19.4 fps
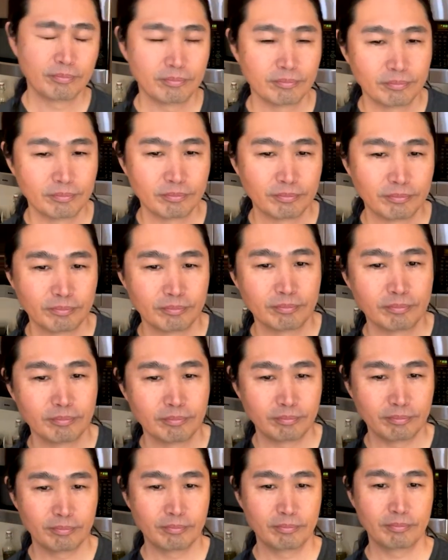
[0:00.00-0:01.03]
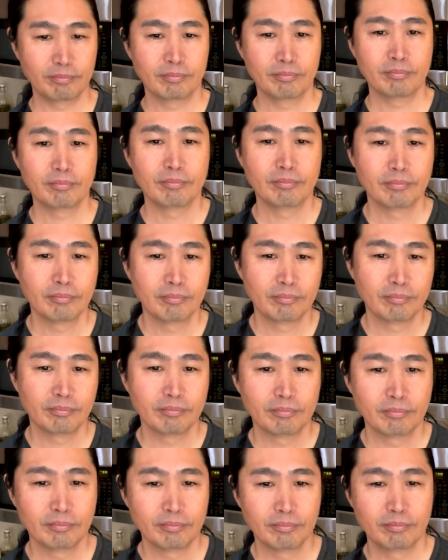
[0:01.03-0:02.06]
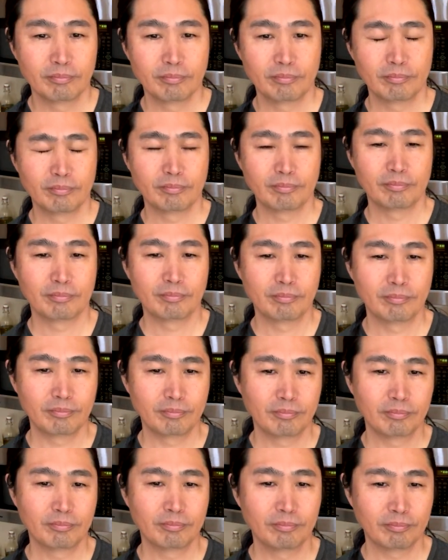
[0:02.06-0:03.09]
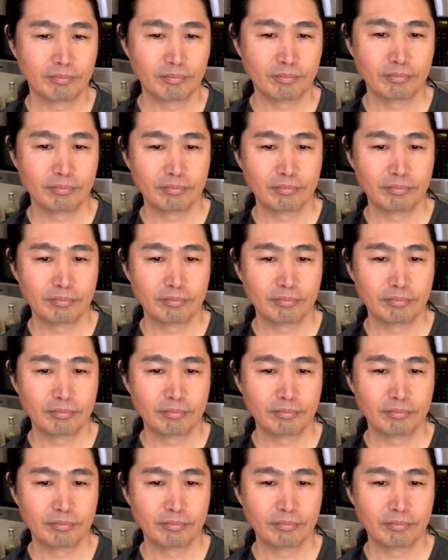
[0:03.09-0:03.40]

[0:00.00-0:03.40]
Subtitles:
[no speech]